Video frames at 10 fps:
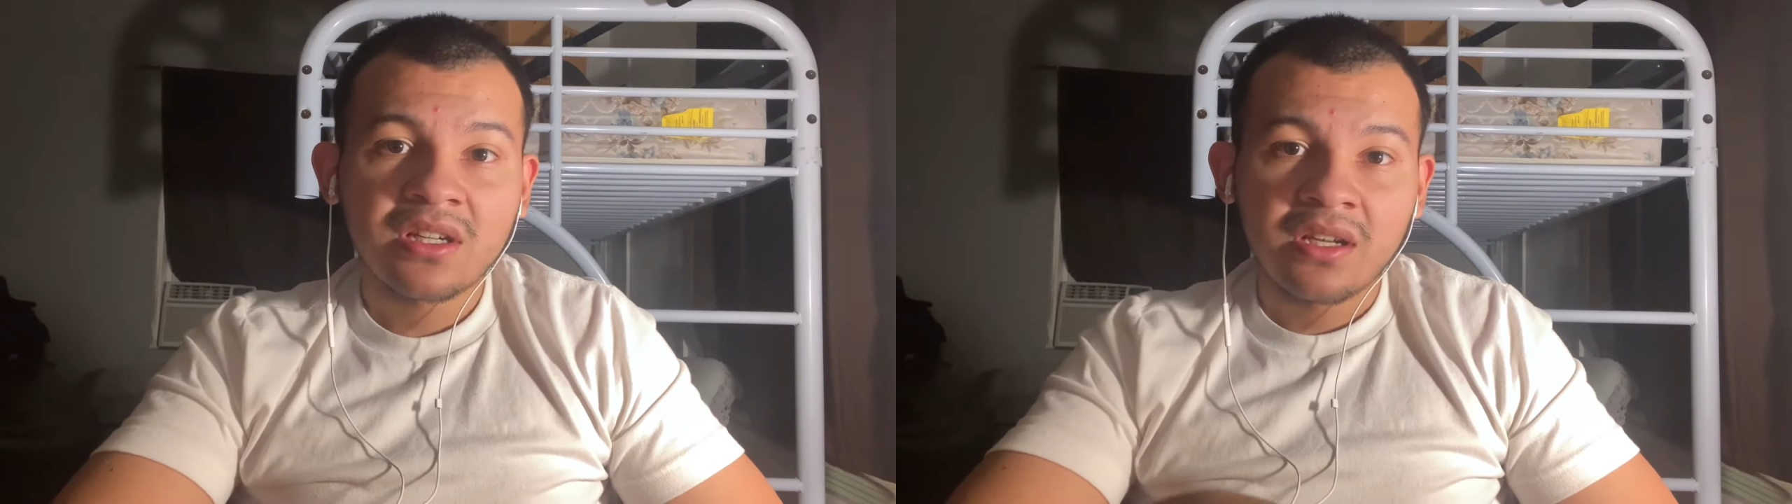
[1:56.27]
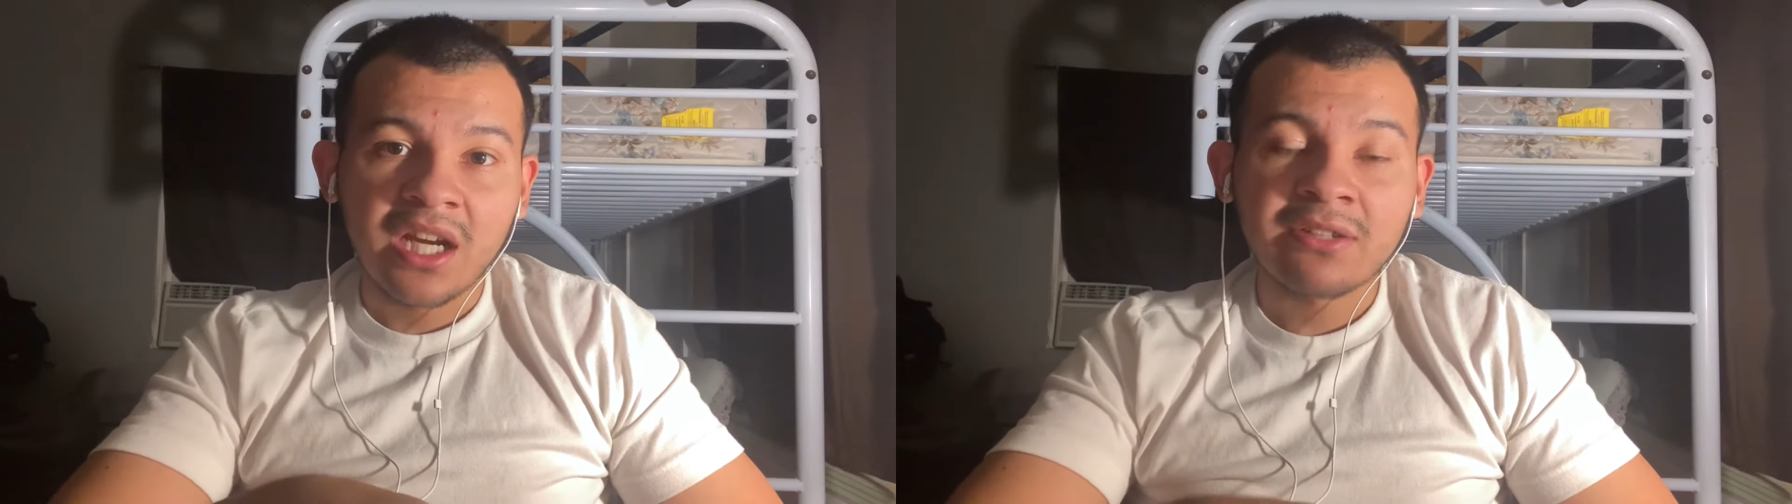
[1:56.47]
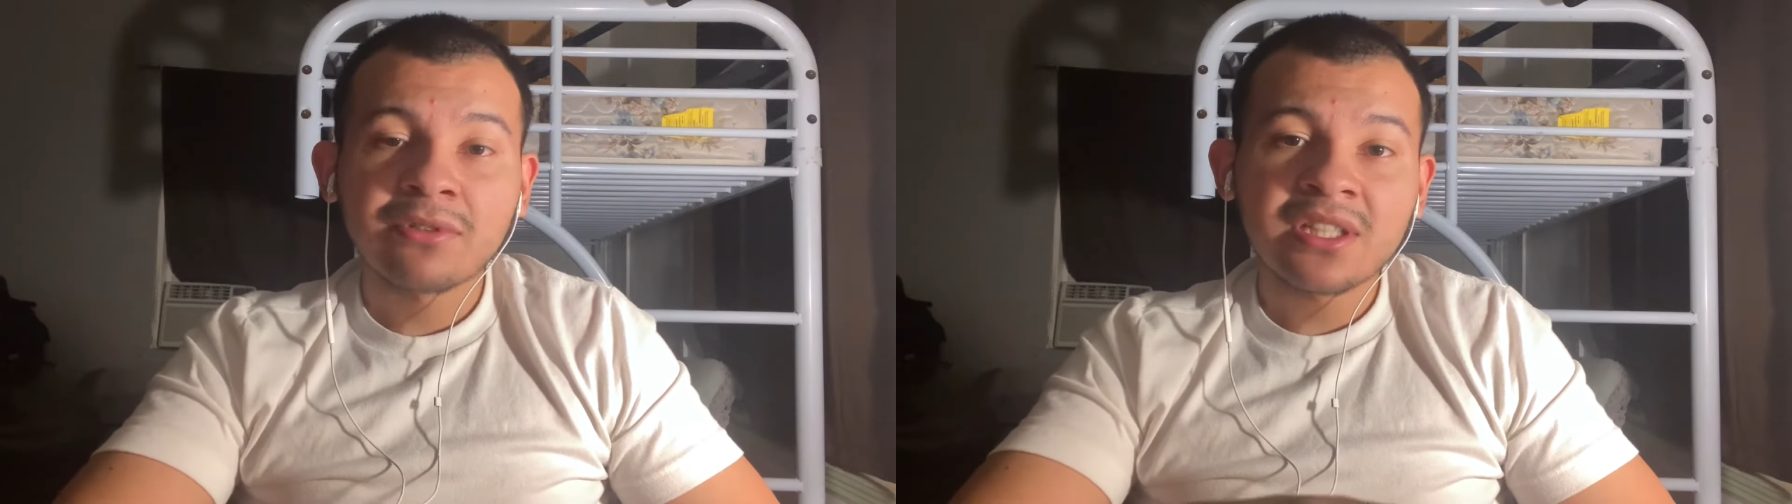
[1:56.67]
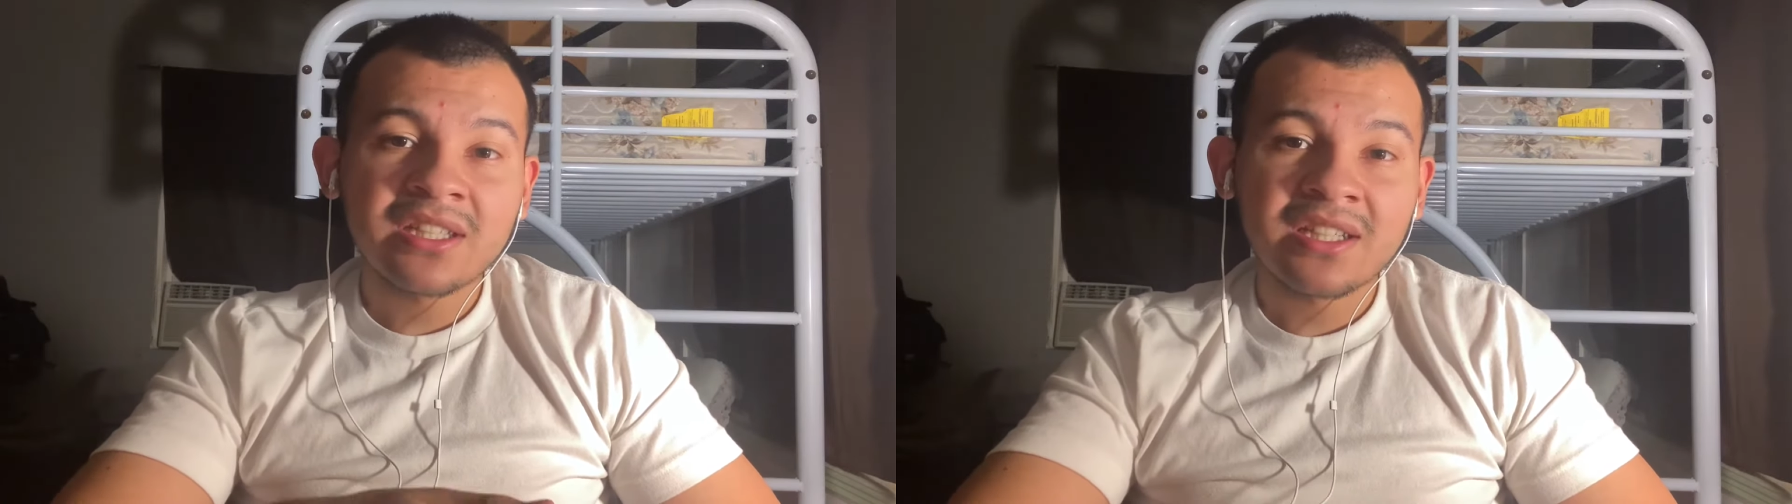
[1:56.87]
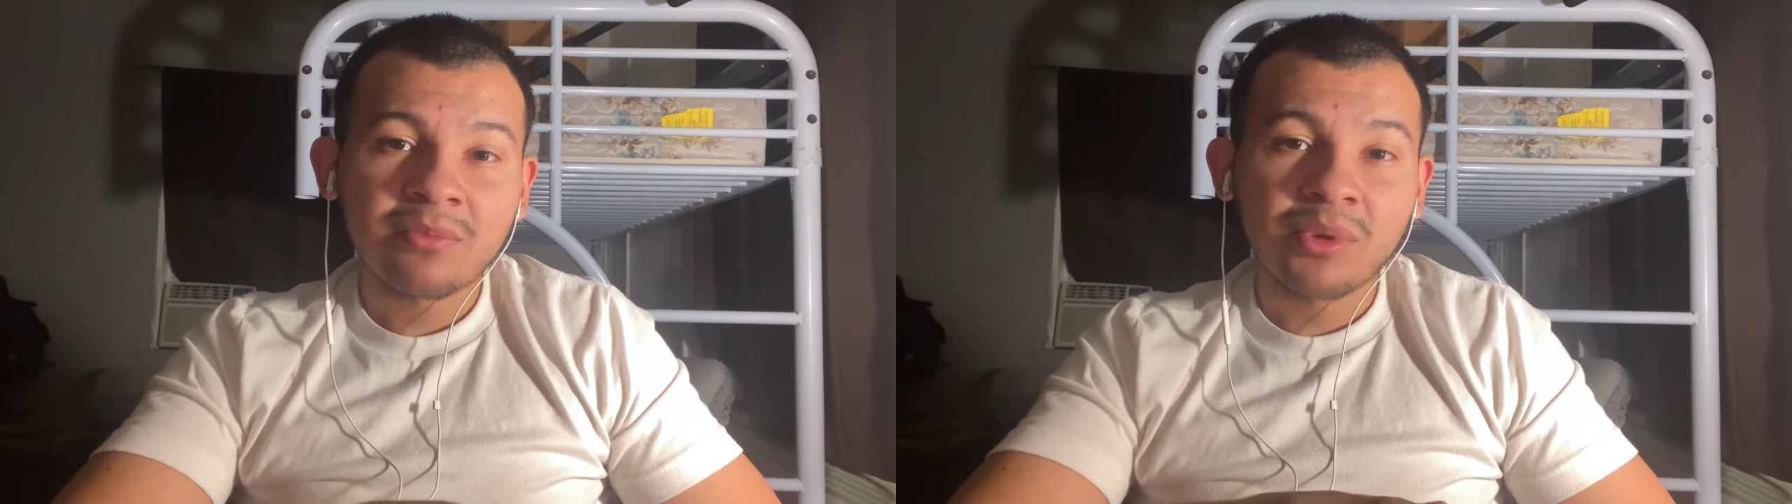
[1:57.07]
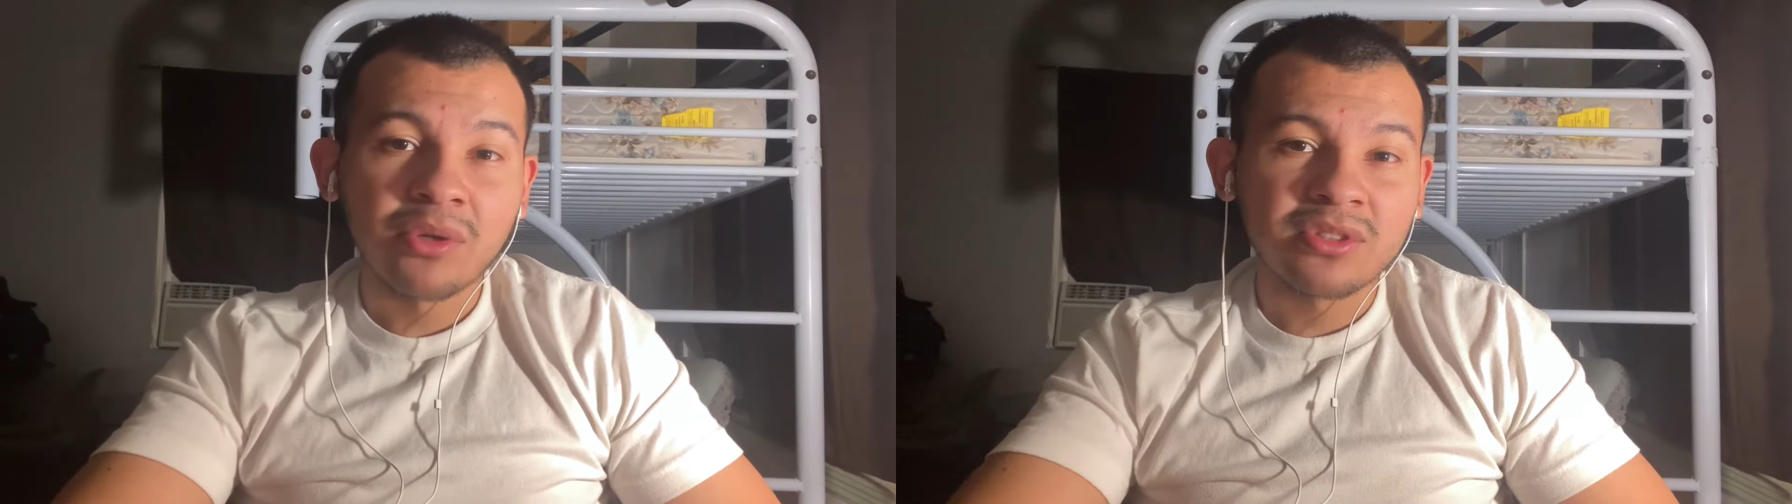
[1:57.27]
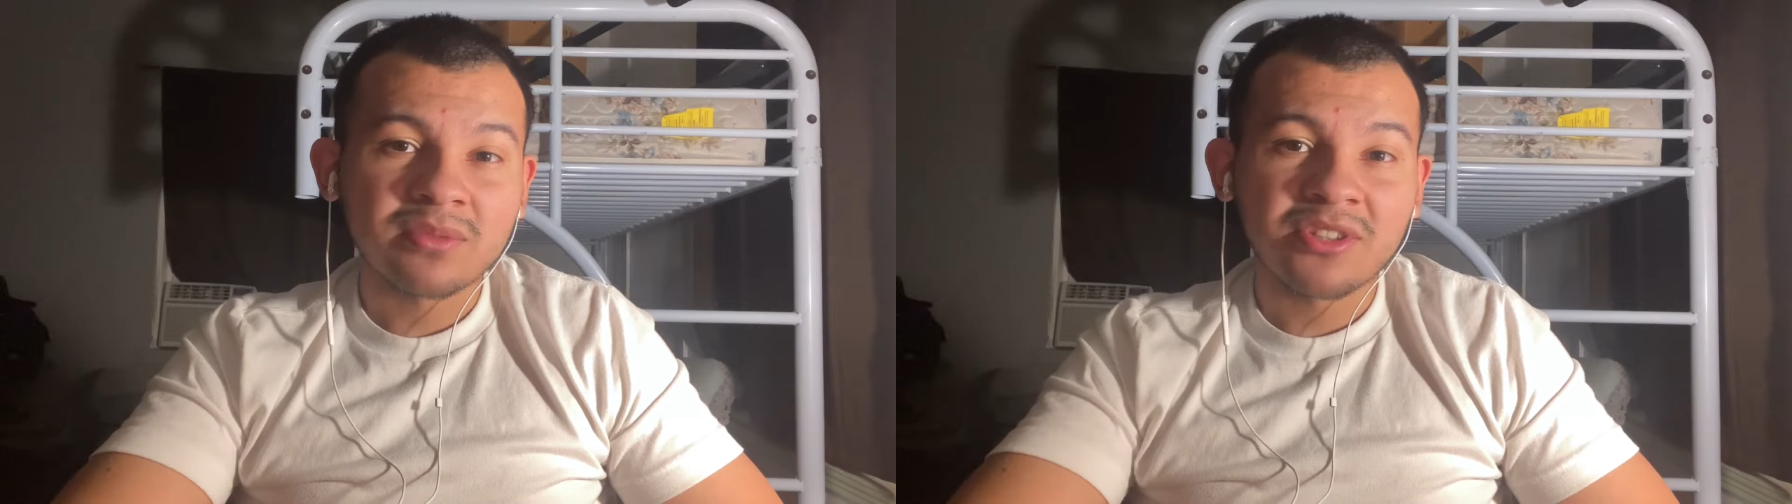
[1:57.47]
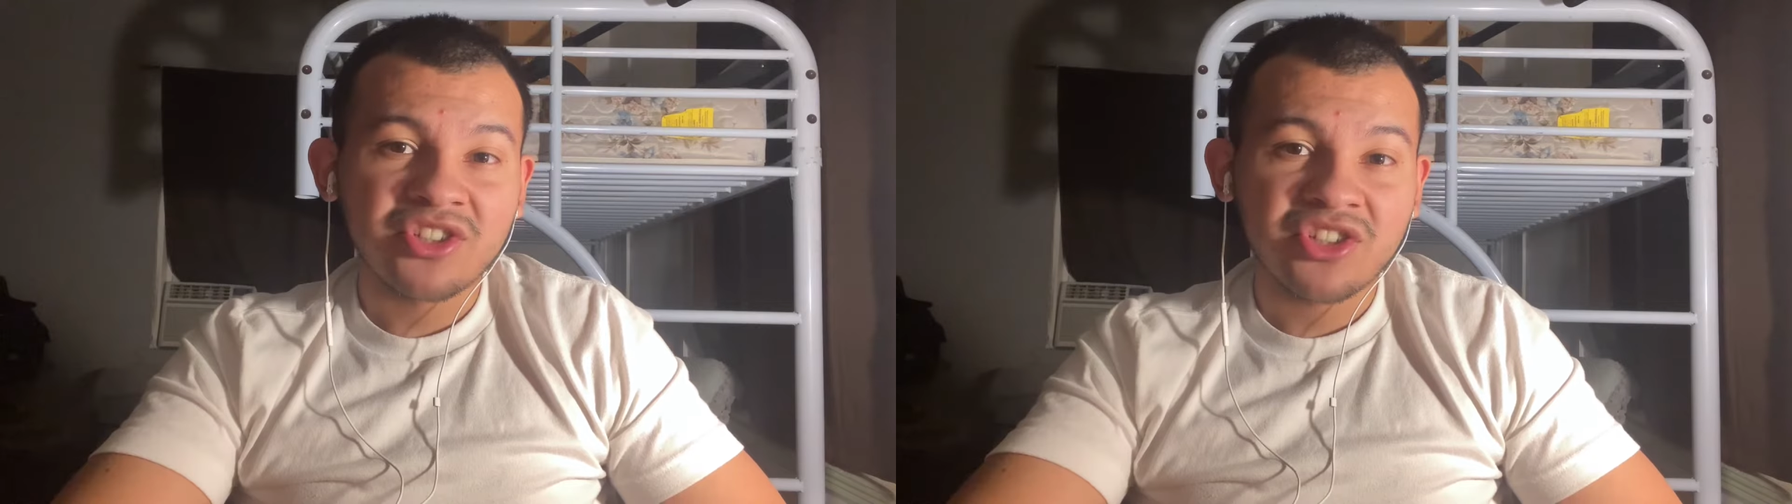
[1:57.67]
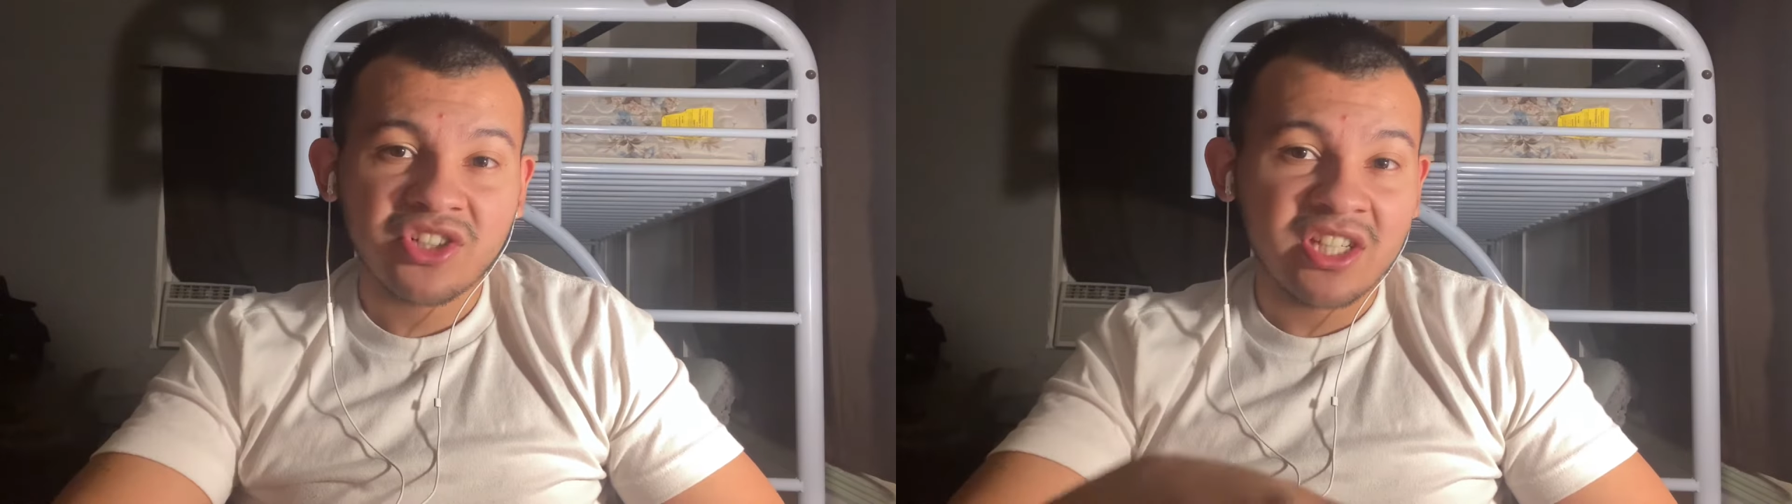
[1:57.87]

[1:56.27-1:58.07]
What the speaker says: I really didn't post much